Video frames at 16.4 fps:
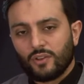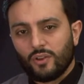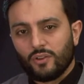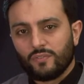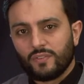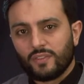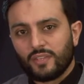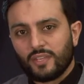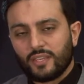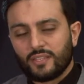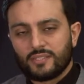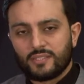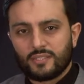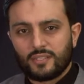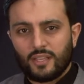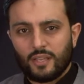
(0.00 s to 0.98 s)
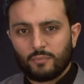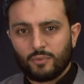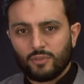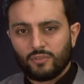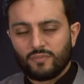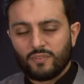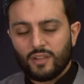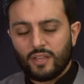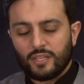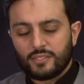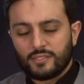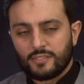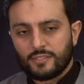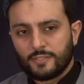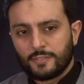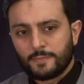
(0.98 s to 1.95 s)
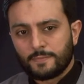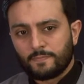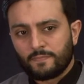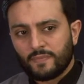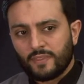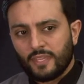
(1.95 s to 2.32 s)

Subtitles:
over the next couple of nights.